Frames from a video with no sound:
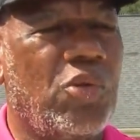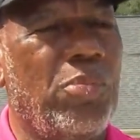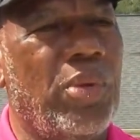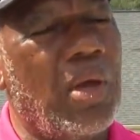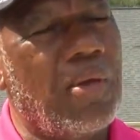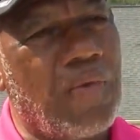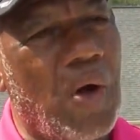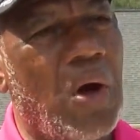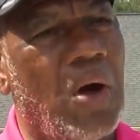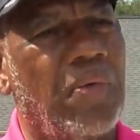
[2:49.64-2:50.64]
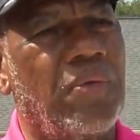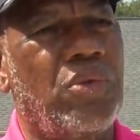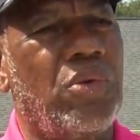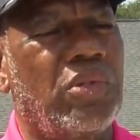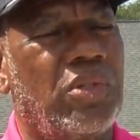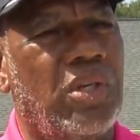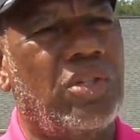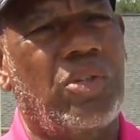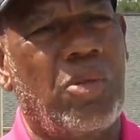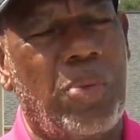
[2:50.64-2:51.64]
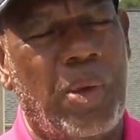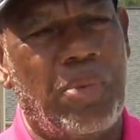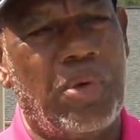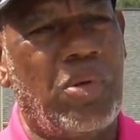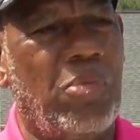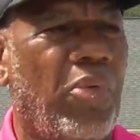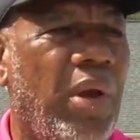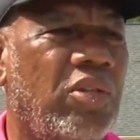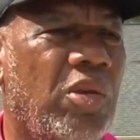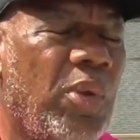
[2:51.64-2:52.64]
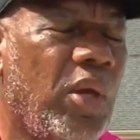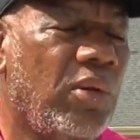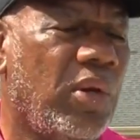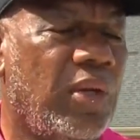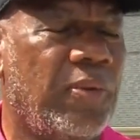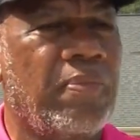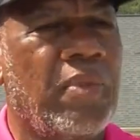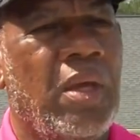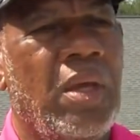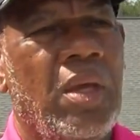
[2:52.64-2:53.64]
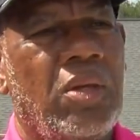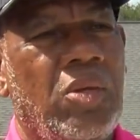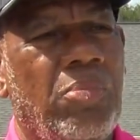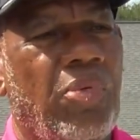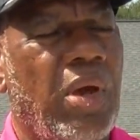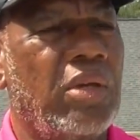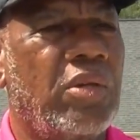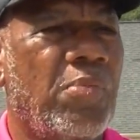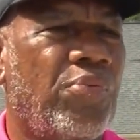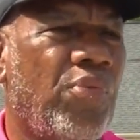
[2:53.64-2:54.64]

to be involved, to assist the people, to bring some healing, to bring some